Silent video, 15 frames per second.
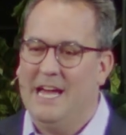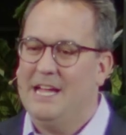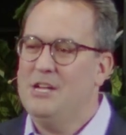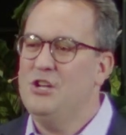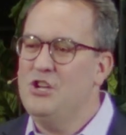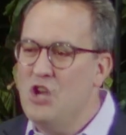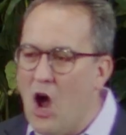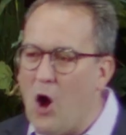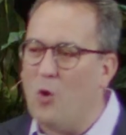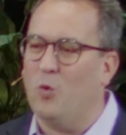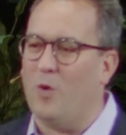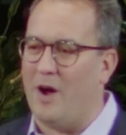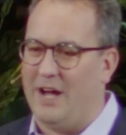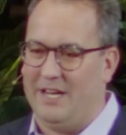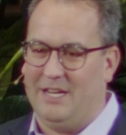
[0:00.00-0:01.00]
No
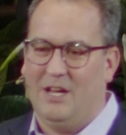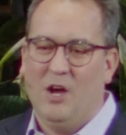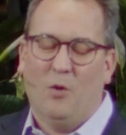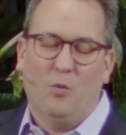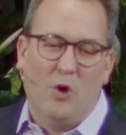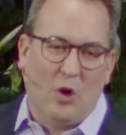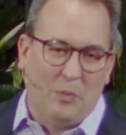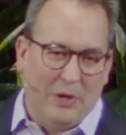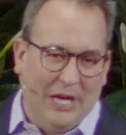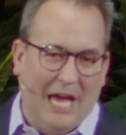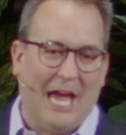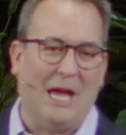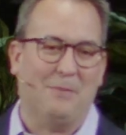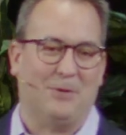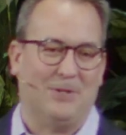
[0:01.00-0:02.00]
one will be
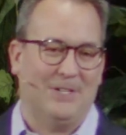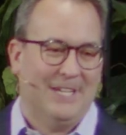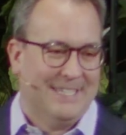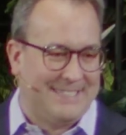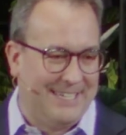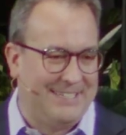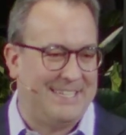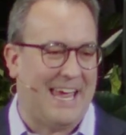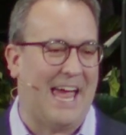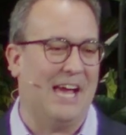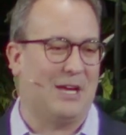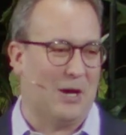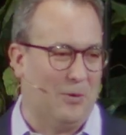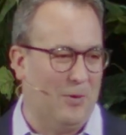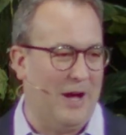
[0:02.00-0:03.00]
able to
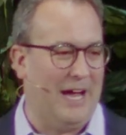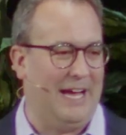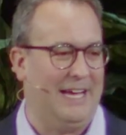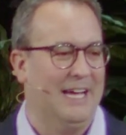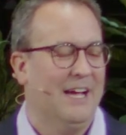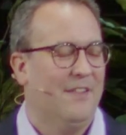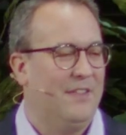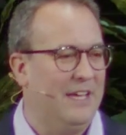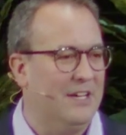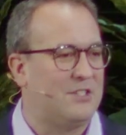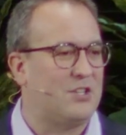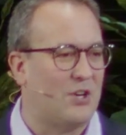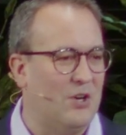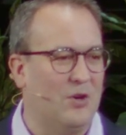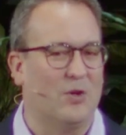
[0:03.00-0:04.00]
take away the
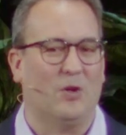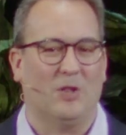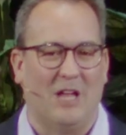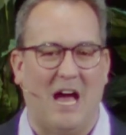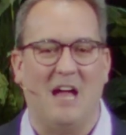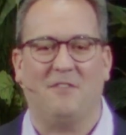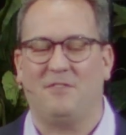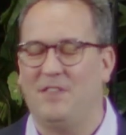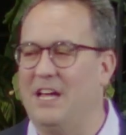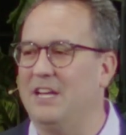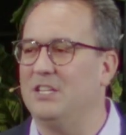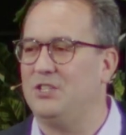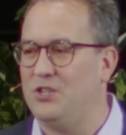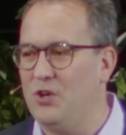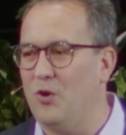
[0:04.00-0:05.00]
eternal life that
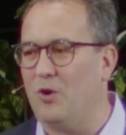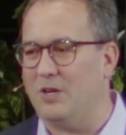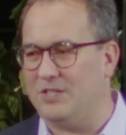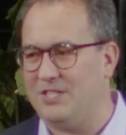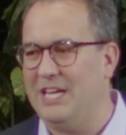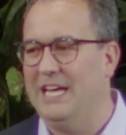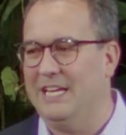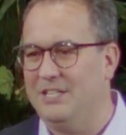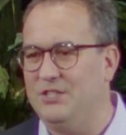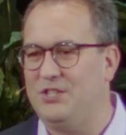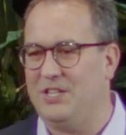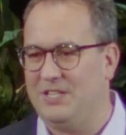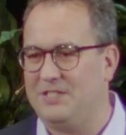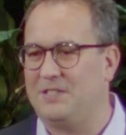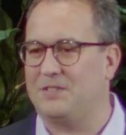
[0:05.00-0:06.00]
is yours in
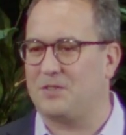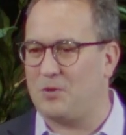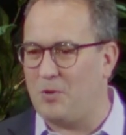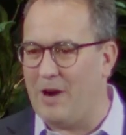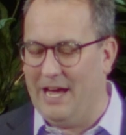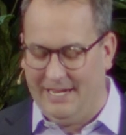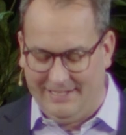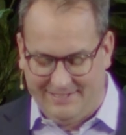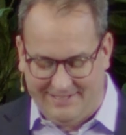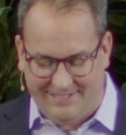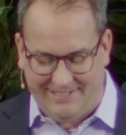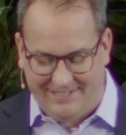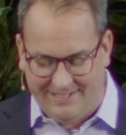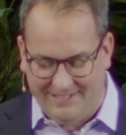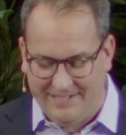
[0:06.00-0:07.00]
Jesus
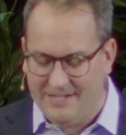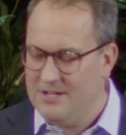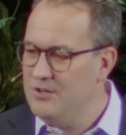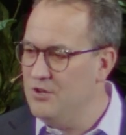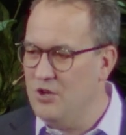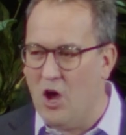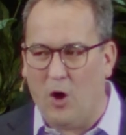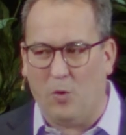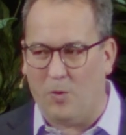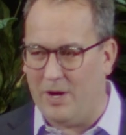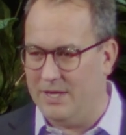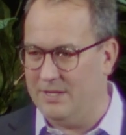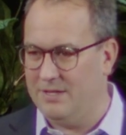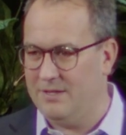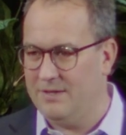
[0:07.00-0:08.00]
Christ. No one.